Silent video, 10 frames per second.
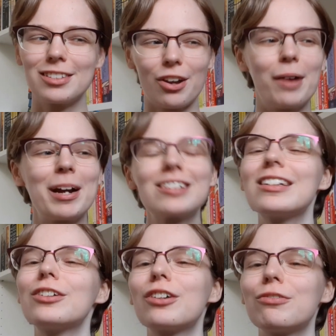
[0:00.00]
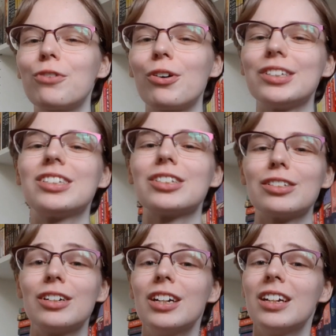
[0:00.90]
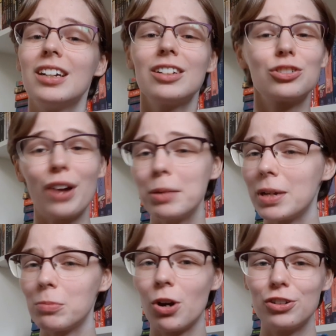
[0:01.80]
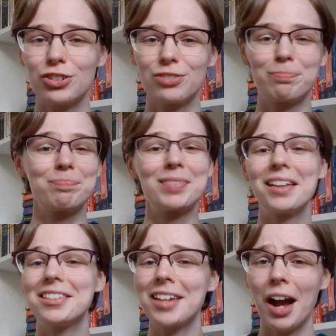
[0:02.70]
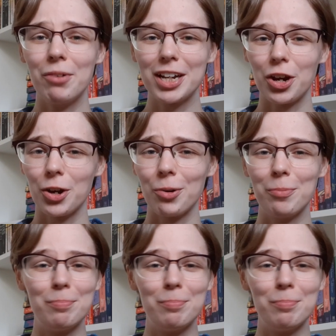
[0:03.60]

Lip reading: So I'm actually looking forward to trying Middlemarch, see how I go.